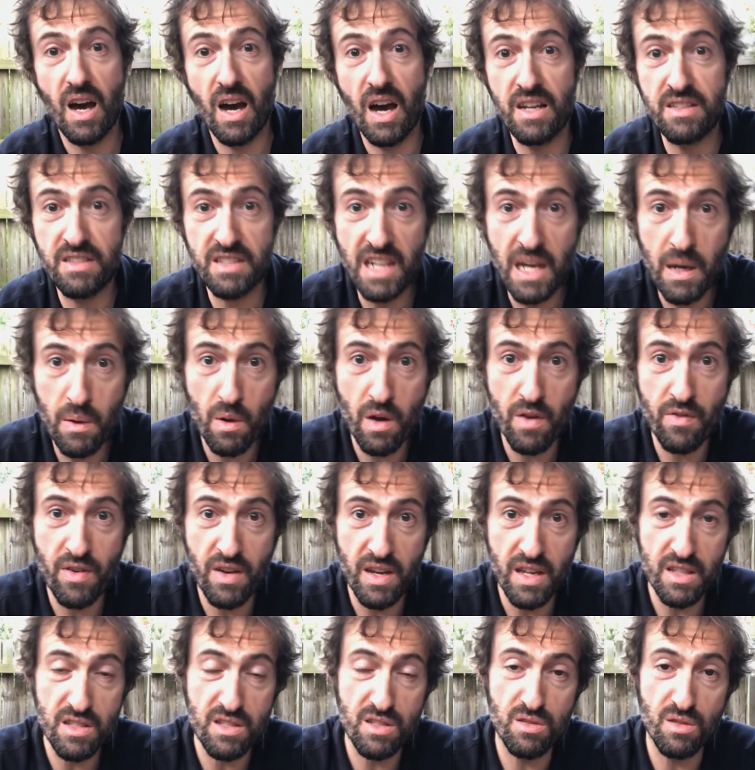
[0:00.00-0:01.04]
I did, however,
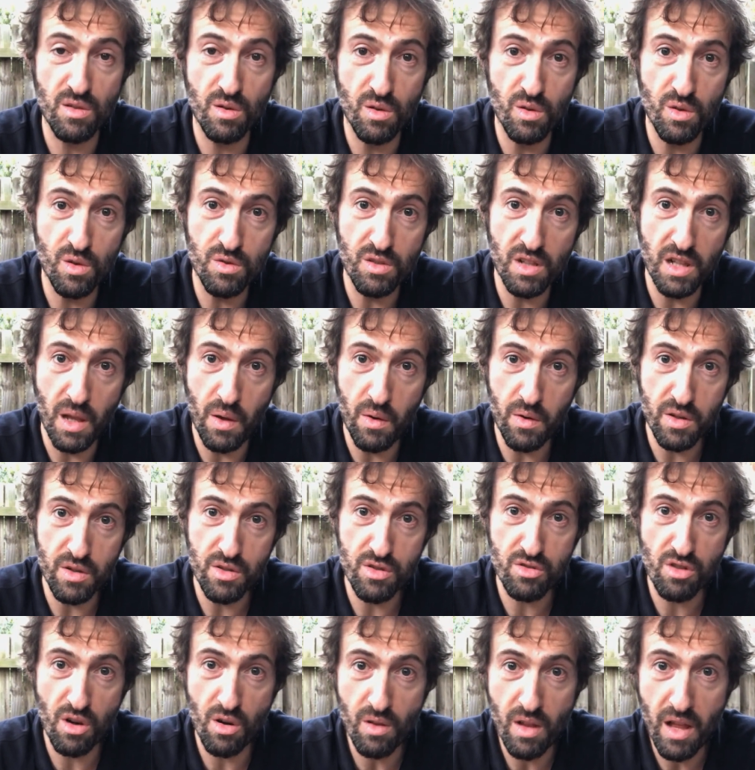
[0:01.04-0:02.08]
install the lower
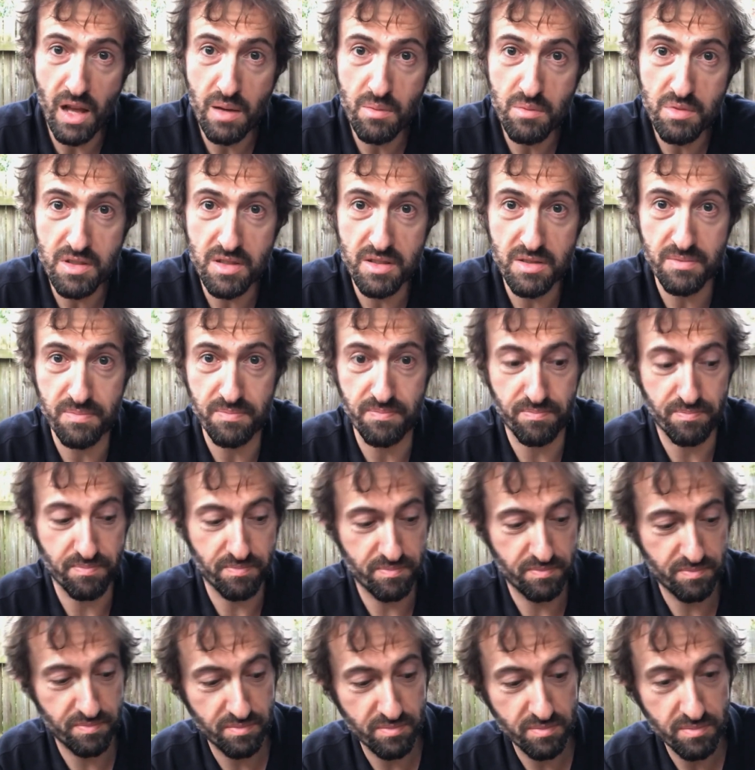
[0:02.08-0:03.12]
control arms.
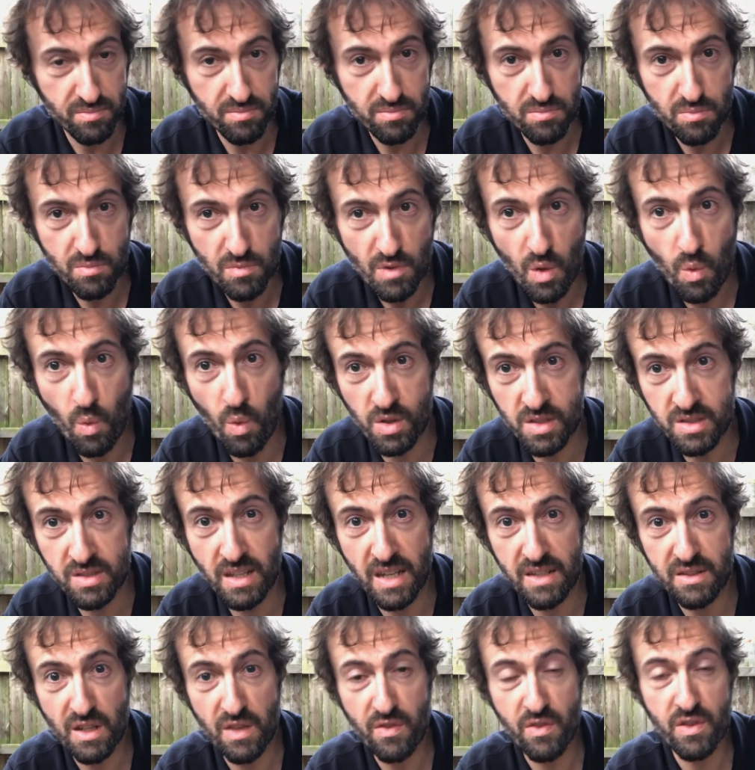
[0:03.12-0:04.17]
Wasn't
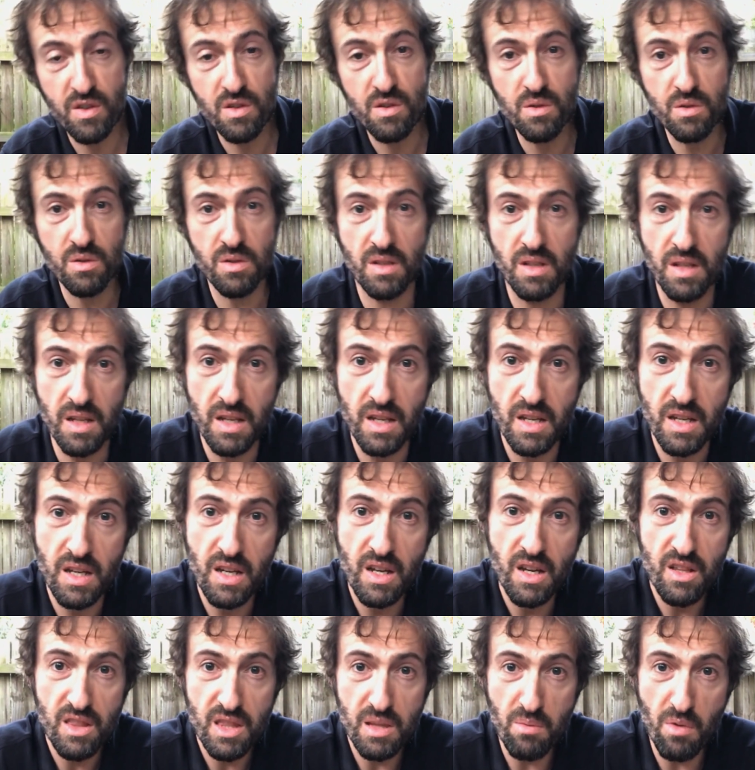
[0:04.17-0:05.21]
that difficult.
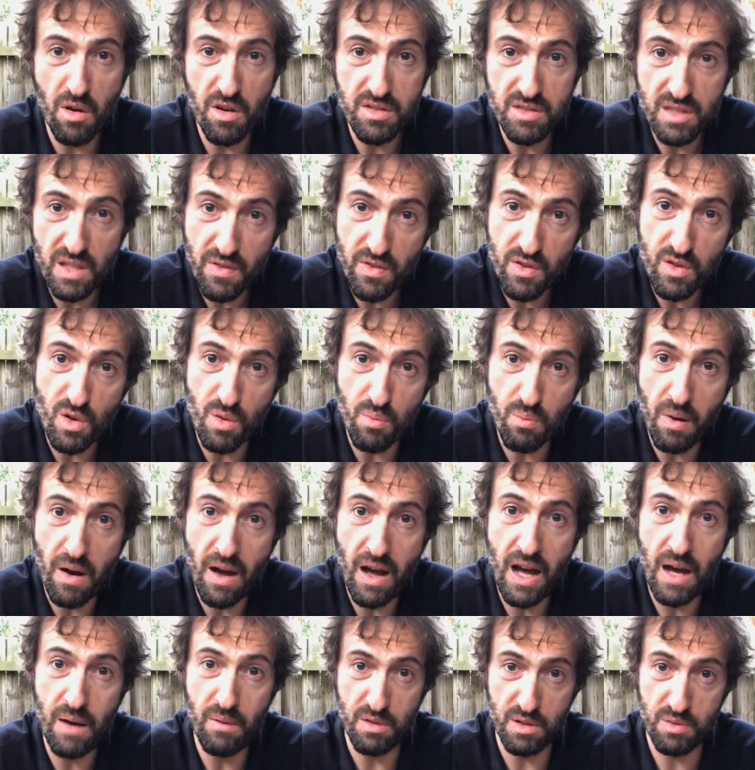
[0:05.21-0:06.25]
The most difficult
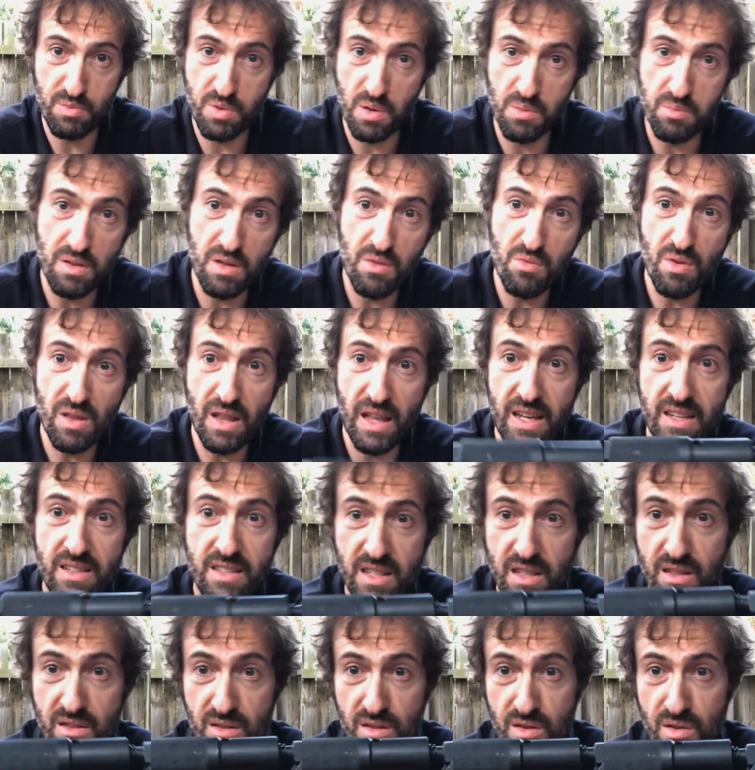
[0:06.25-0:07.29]
part was probably
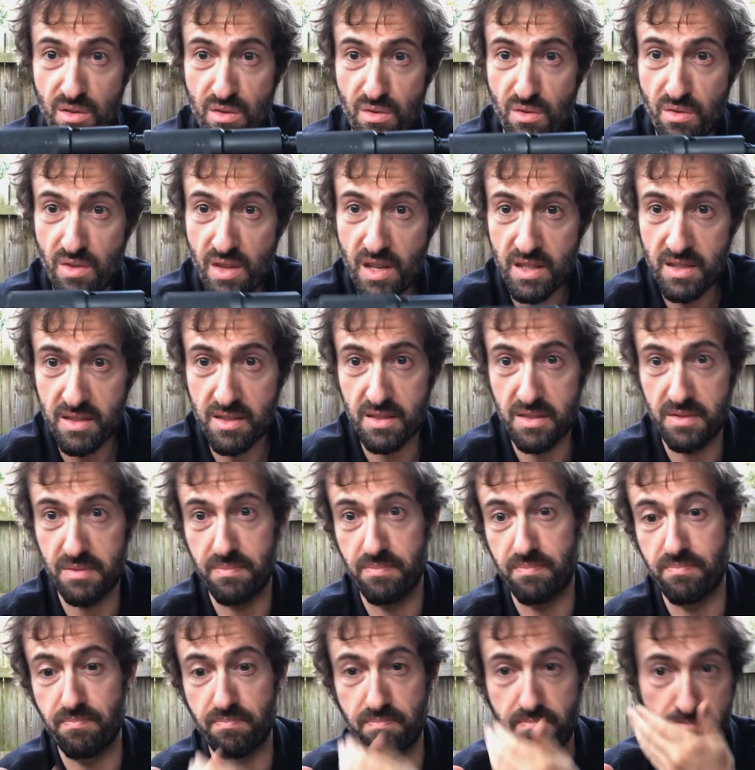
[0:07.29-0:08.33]
relating to this.
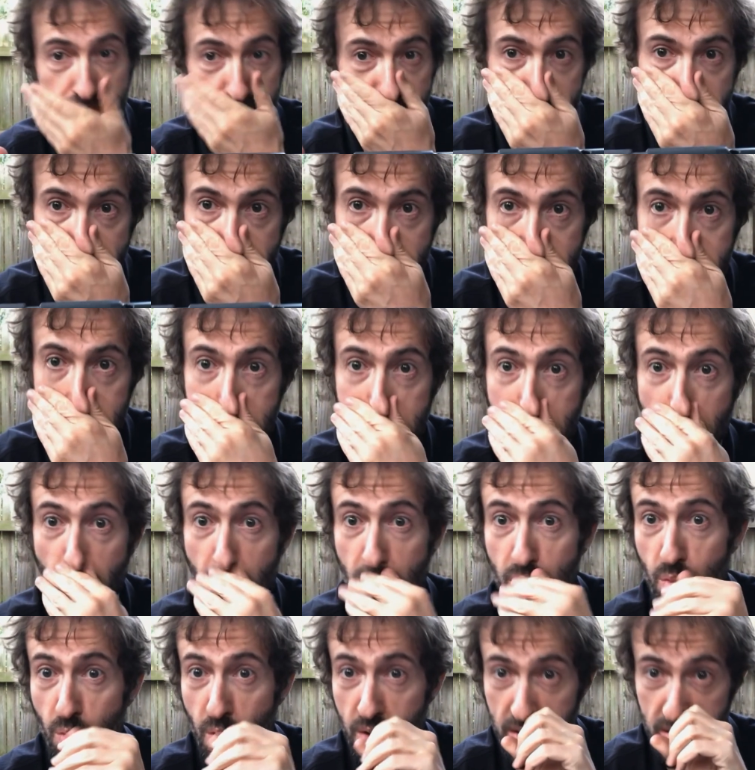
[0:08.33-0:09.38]

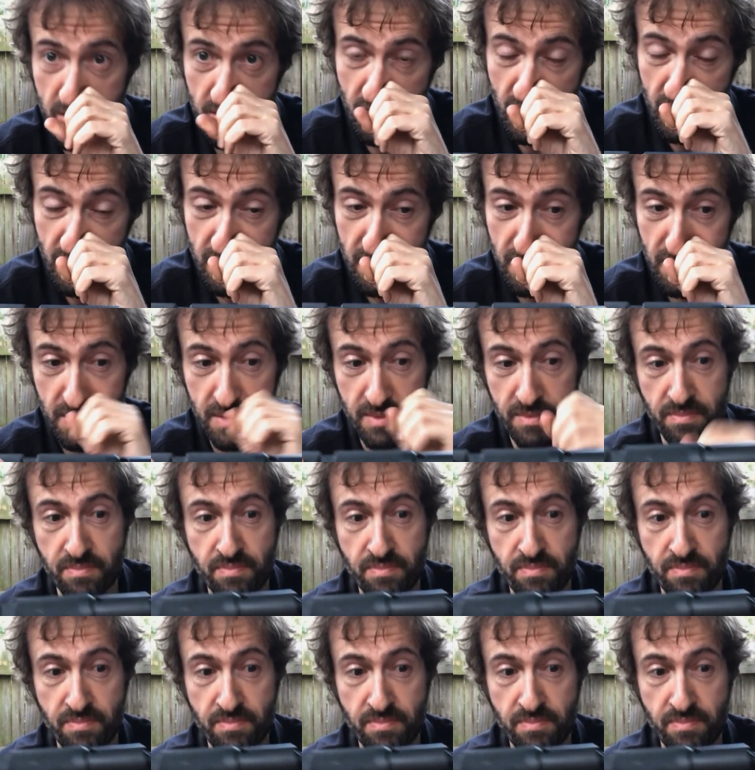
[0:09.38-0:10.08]
So what is this?